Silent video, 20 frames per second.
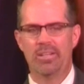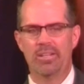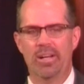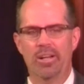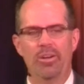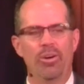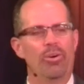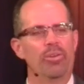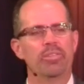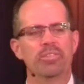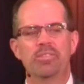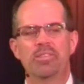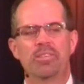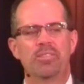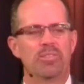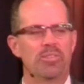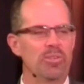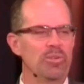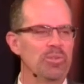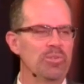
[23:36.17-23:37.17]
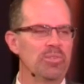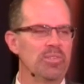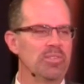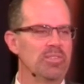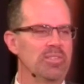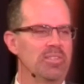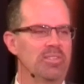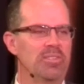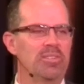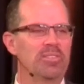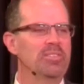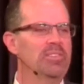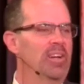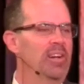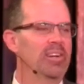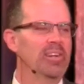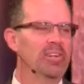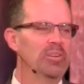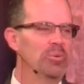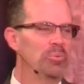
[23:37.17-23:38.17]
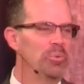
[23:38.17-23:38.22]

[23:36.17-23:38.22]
And all these excuses, they're just not going to